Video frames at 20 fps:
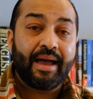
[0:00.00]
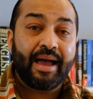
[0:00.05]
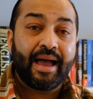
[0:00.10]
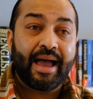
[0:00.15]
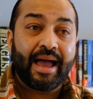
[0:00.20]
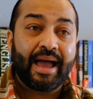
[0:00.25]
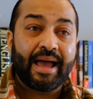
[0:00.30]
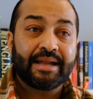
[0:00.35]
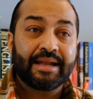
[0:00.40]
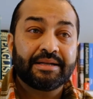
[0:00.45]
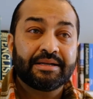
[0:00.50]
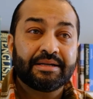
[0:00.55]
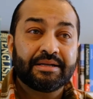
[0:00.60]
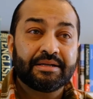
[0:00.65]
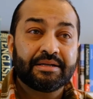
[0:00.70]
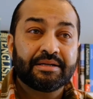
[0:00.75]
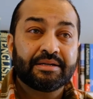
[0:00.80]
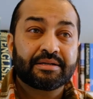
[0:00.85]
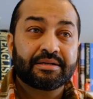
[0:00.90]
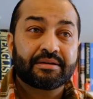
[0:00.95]

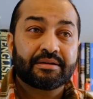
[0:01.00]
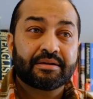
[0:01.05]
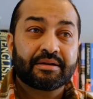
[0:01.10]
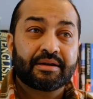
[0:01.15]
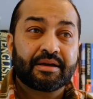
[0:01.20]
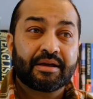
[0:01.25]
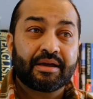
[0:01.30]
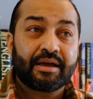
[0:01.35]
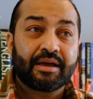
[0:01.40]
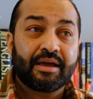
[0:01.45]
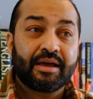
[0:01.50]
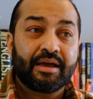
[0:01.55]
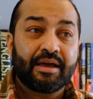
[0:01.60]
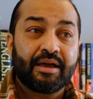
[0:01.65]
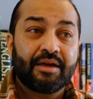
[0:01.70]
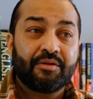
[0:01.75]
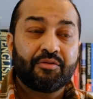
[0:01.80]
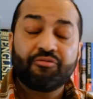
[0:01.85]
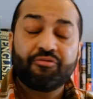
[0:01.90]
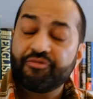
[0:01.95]
and
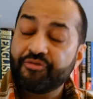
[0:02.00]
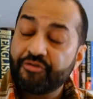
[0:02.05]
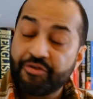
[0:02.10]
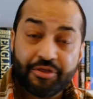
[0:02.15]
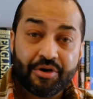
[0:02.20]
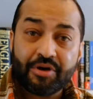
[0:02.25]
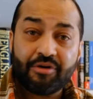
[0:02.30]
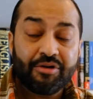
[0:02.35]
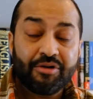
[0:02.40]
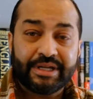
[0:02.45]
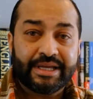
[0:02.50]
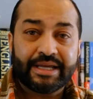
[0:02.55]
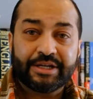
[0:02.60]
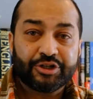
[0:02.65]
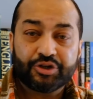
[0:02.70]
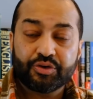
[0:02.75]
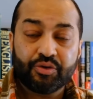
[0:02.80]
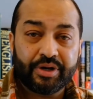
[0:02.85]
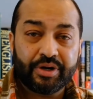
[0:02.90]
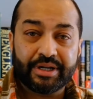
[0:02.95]
thoroughly
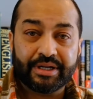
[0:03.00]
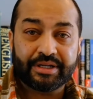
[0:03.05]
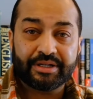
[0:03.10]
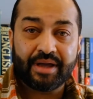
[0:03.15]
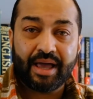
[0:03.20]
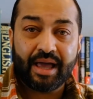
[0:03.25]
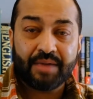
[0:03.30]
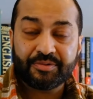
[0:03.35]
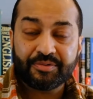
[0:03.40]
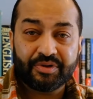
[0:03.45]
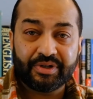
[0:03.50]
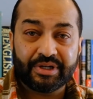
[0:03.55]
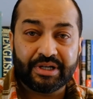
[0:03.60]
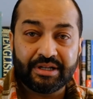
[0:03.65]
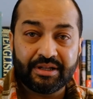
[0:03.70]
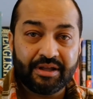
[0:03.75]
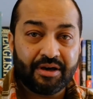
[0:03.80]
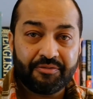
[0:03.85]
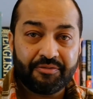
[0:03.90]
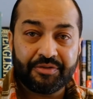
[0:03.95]
enjoyed it, absolutely
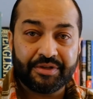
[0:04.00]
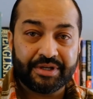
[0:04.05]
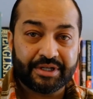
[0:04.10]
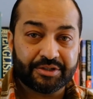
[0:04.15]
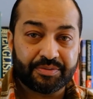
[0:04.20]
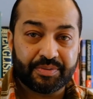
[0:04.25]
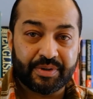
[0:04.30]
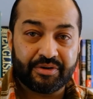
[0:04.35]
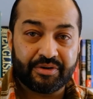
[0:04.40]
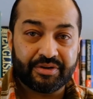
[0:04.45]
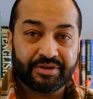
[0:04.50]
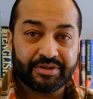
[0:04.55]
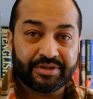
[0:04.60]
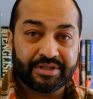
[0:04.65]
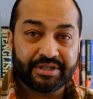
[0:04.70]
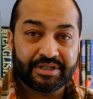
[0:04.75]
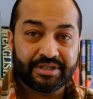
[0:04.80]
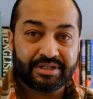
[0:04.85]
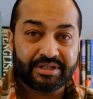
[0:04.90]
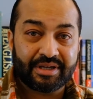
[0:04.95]
loved the
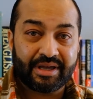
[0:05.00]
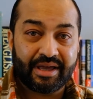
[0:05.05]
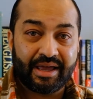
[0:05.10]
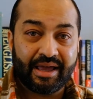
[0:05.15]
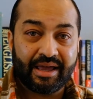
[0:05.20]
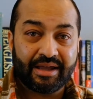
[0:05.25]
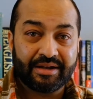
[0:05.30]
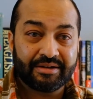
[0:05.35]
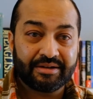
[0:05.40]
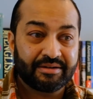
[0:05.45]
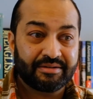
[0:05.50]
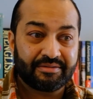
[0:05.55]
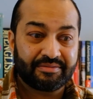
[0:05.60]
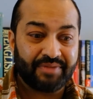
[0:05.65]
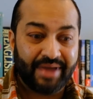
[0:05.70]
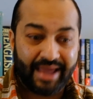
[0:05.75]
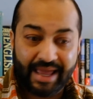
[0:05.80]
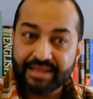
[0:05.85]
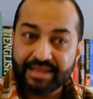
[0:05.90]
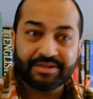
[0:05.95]
experiences, and
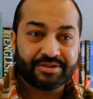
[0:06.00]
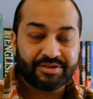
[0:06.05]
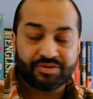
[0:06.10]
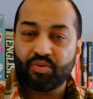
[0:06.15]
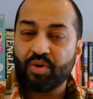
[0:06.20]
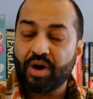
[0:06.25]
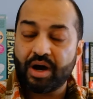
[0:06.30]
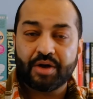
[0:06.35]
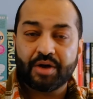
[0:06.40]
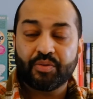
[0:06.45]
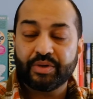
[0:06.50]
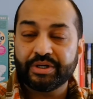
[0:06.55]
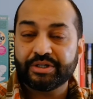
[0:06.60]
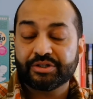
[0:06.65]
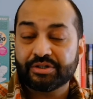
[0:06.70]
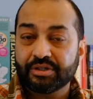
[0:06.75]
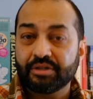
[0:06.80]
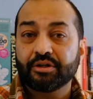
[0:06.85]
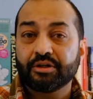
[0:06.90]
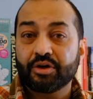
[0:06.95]
hence why we
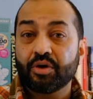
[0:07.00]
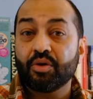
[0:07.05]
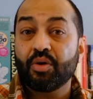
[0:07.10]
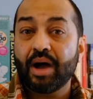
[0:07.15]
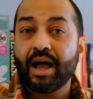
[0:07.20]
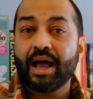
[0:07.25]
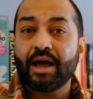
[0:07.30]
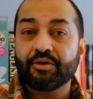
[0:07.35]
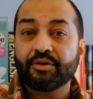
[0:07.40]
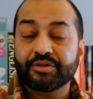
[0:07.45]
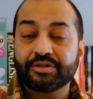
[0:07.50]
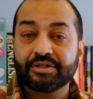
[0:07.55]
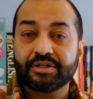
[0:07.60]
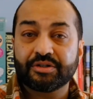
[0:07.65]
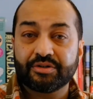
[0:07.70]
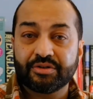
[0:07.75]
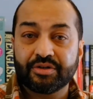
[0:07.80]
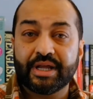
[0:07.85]
still go out into